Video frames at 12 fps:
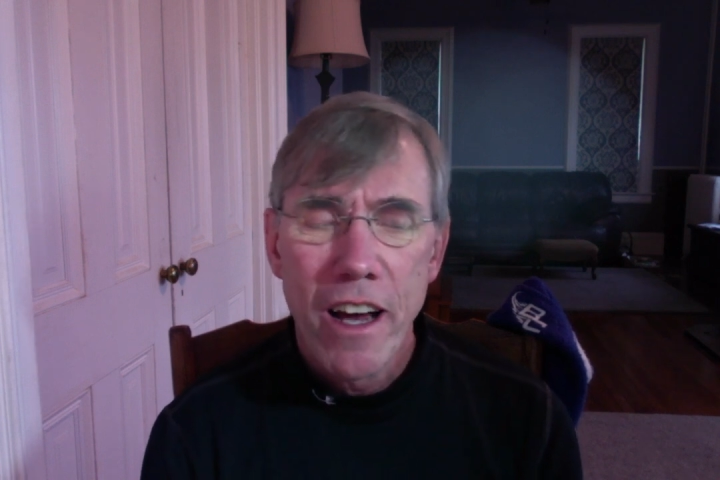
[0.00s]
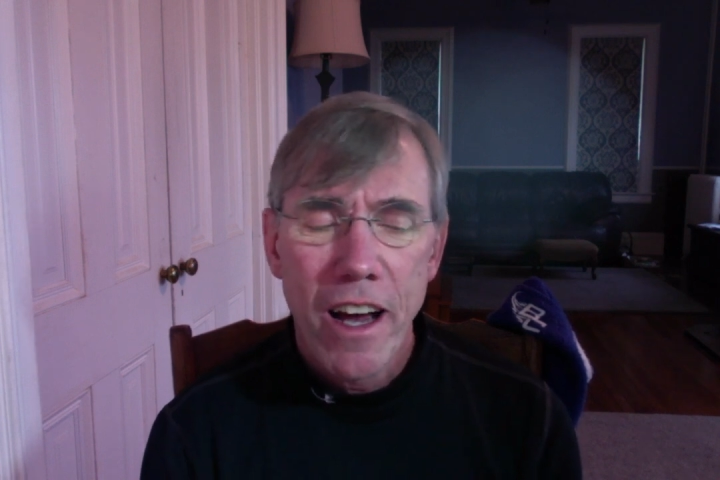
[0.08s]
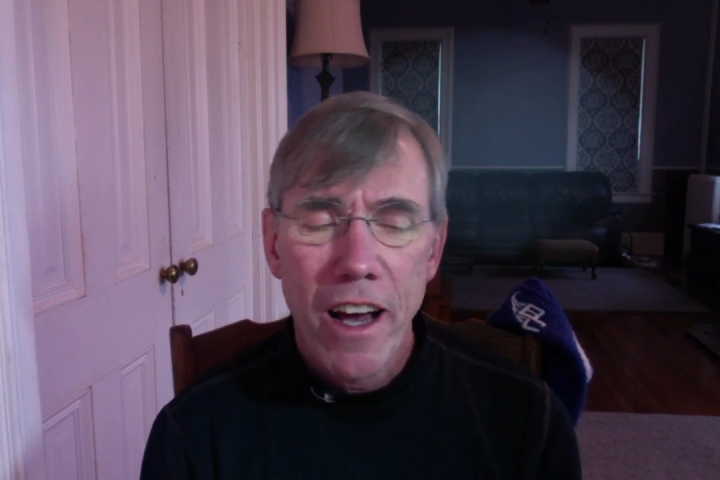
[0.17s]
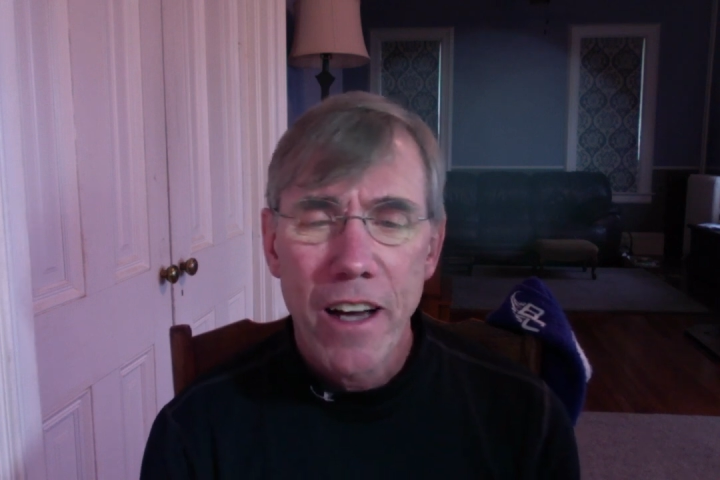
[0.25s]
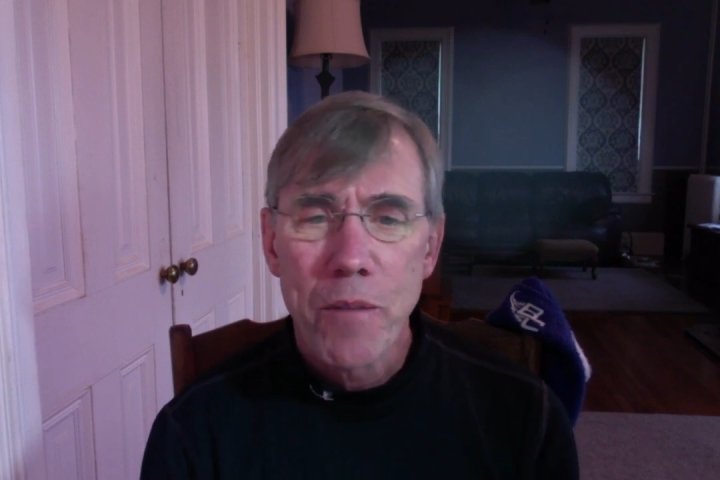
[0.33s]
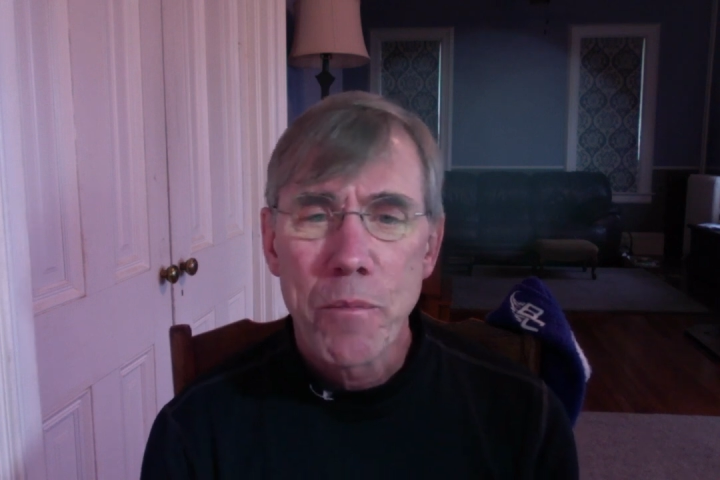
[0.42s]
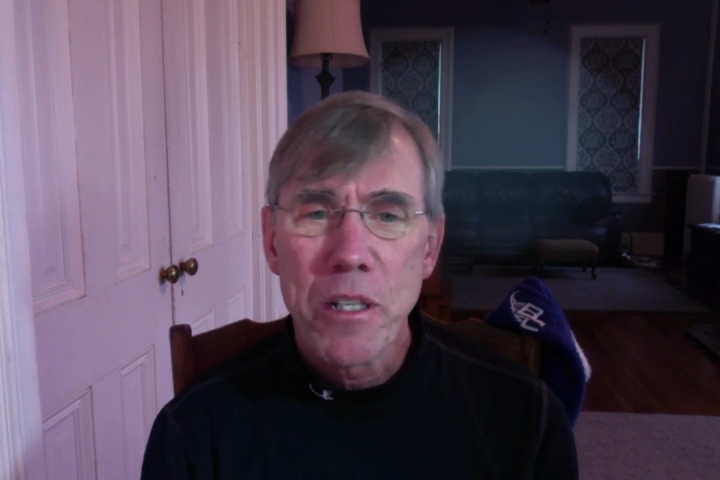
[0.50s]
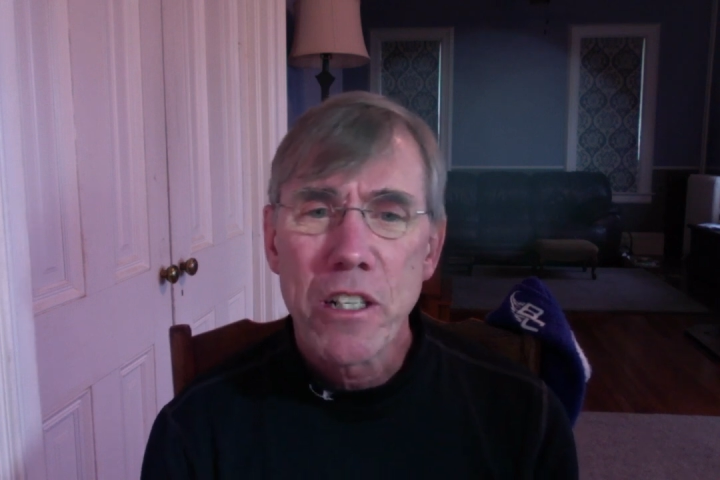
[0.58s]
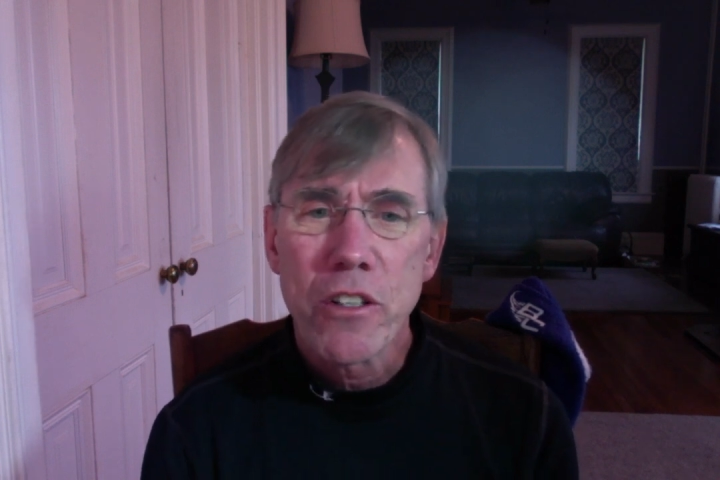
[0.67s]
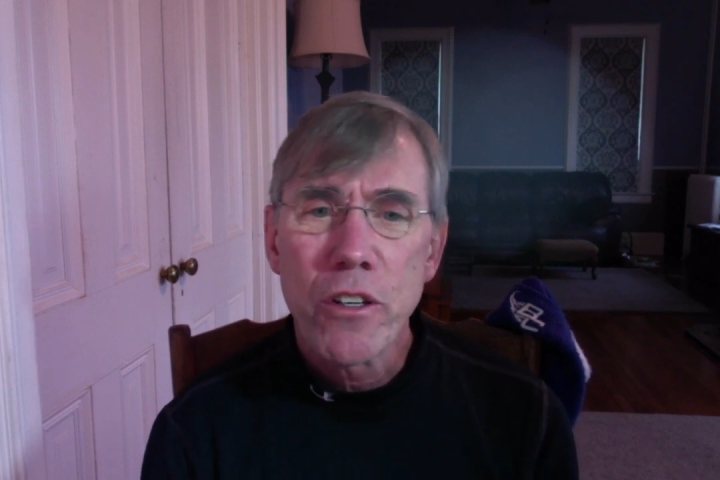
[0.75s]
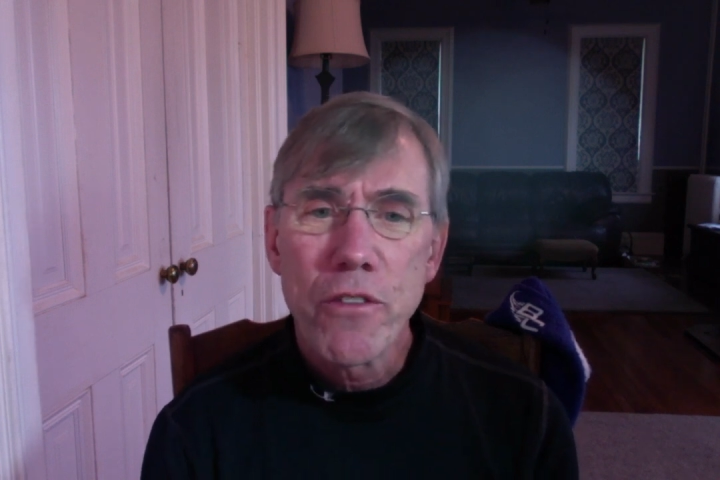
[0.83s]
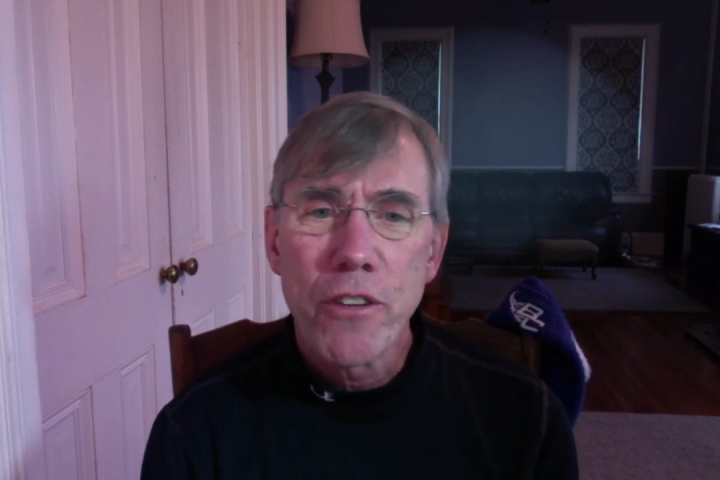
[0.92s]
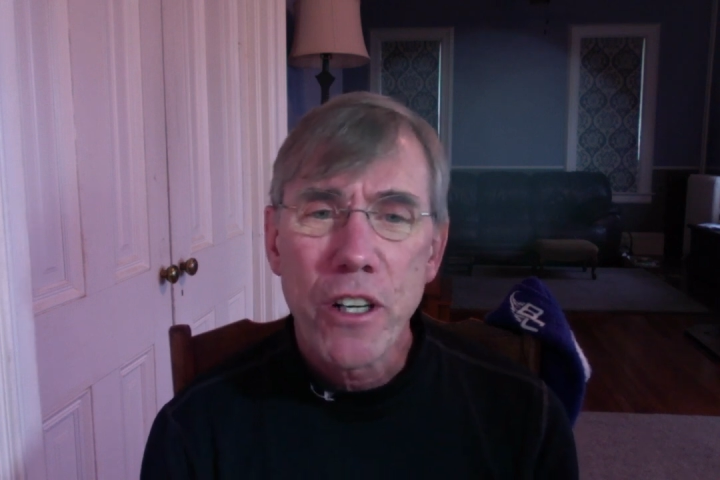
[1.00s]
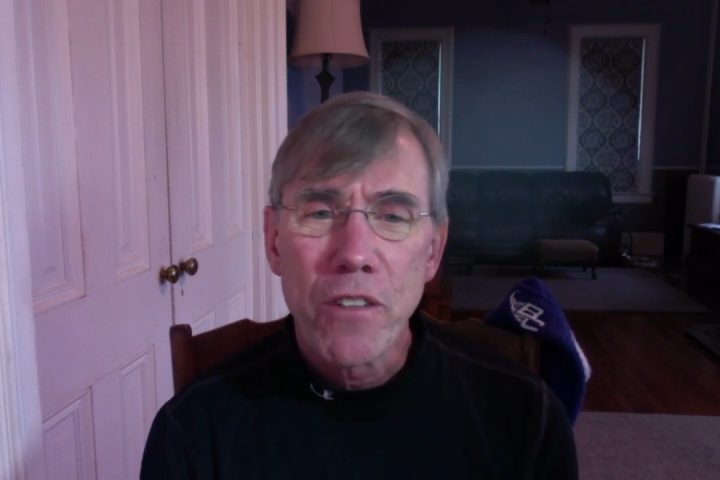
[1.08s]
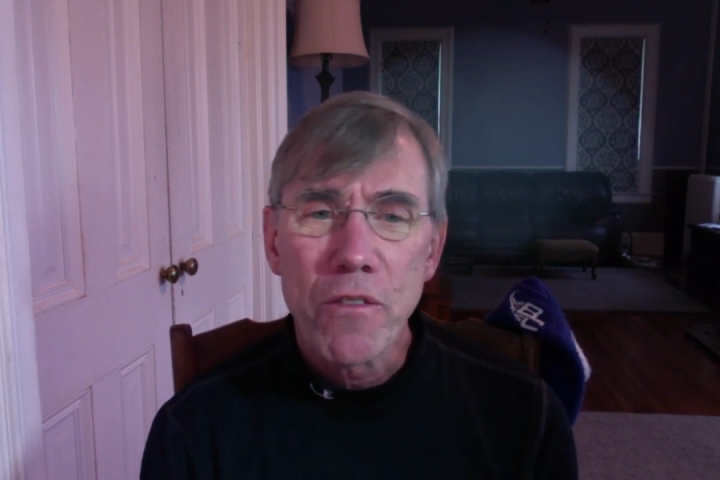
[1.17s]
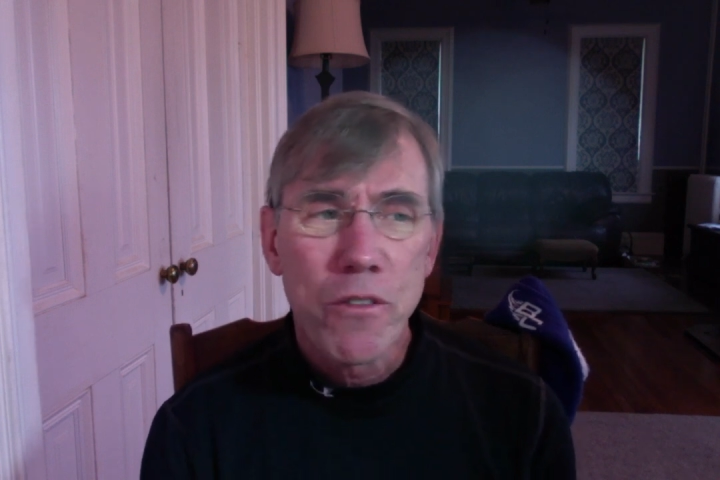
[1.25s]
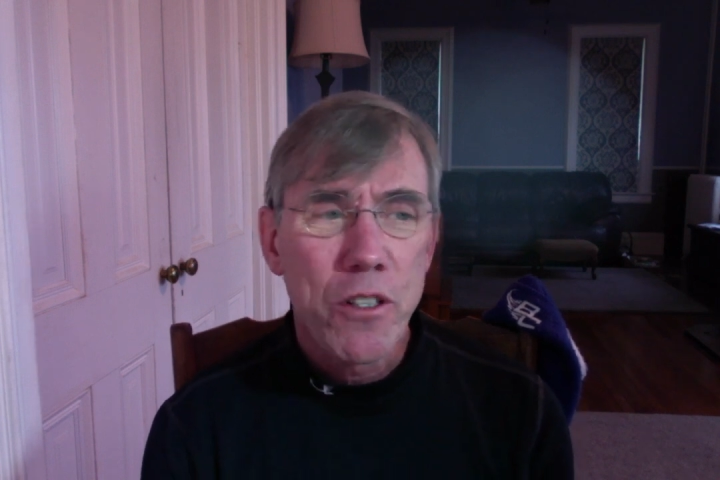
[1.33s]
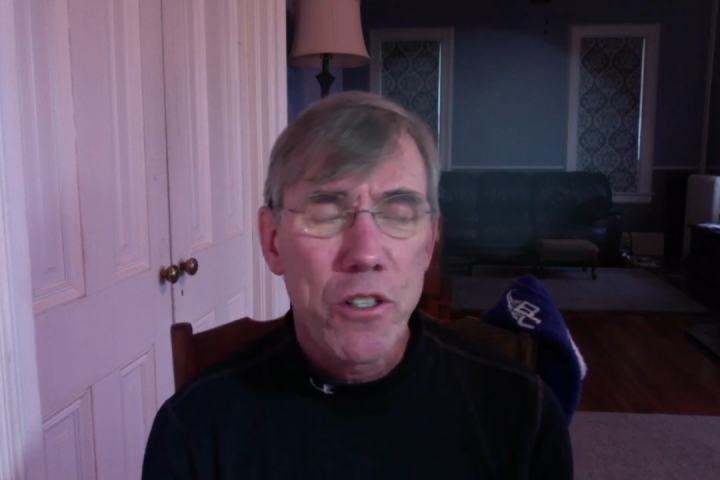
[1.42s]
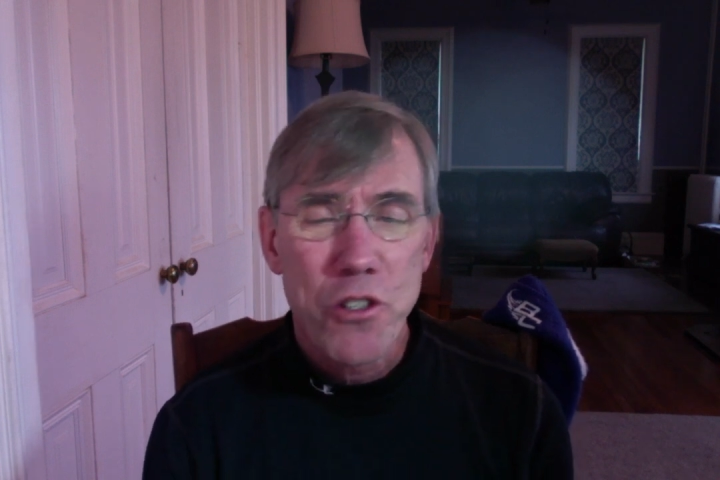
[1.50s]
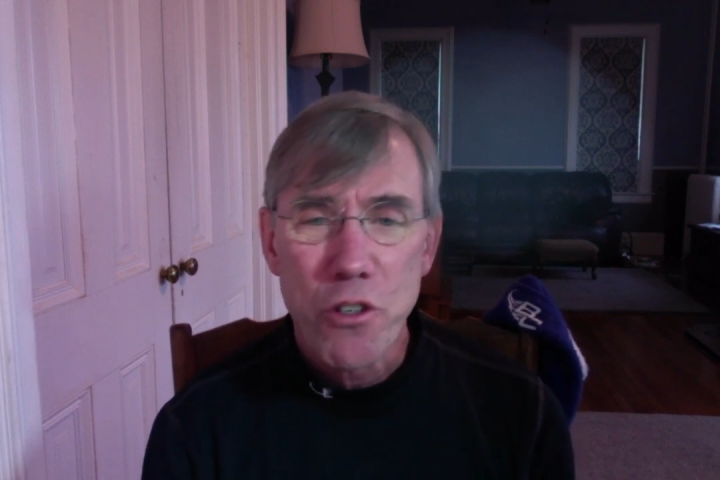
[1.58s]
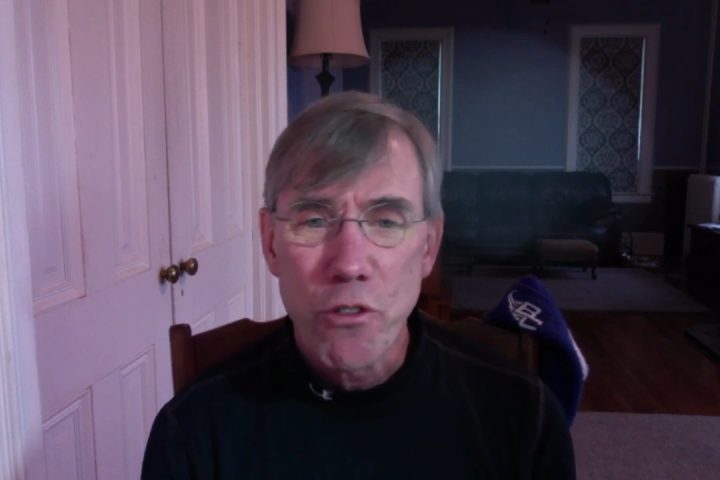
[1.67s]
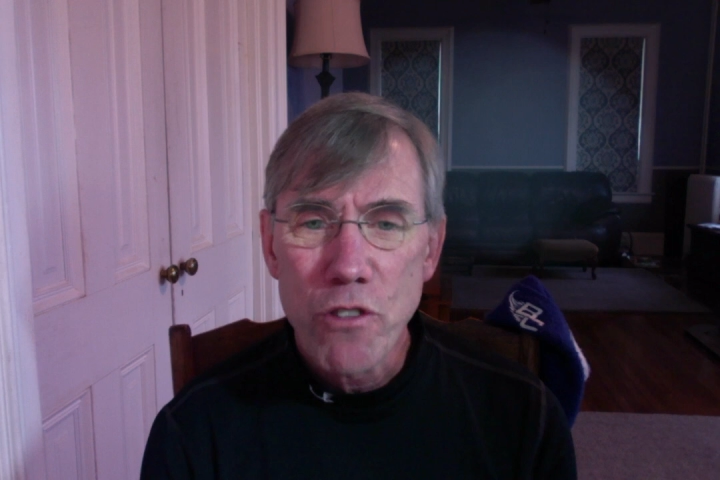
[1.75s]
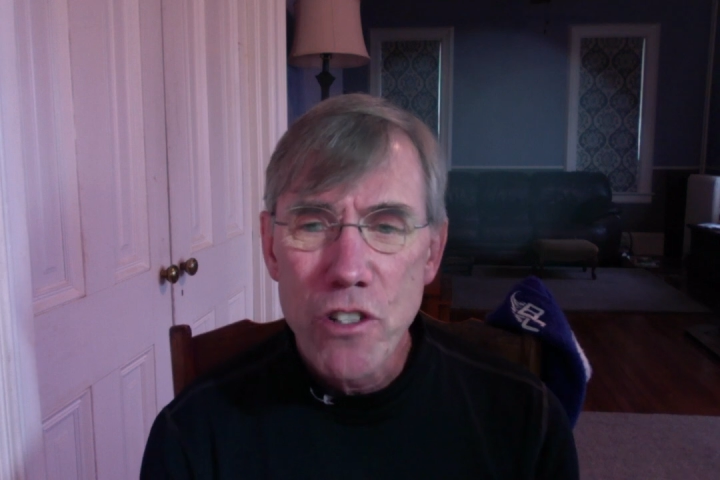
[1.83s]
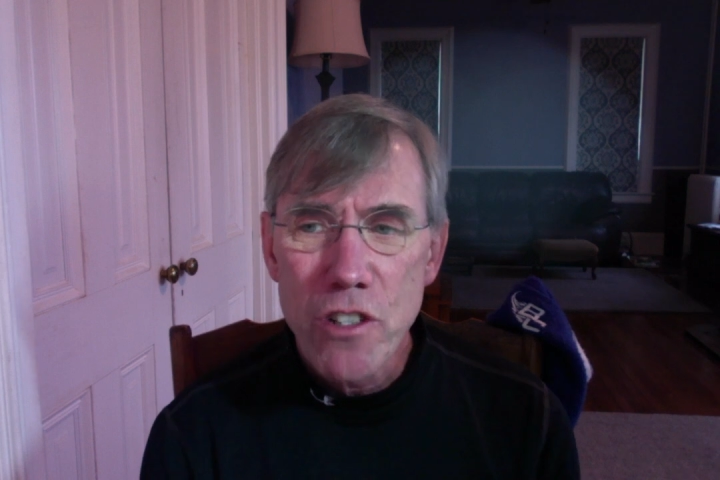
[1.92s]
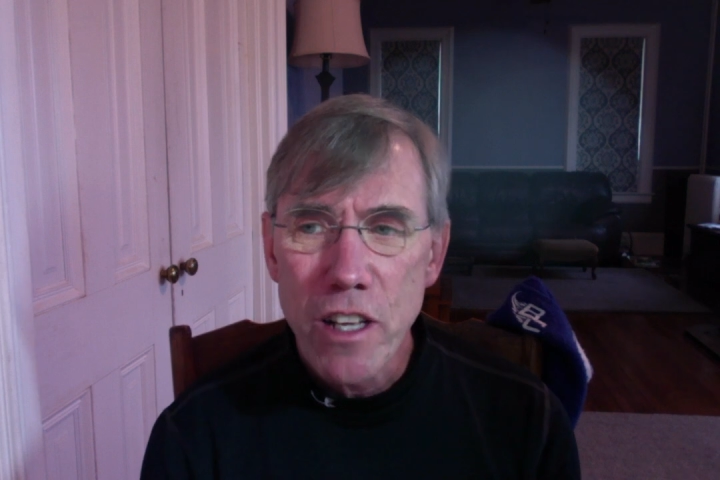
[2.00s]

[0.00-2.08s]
particularly for students,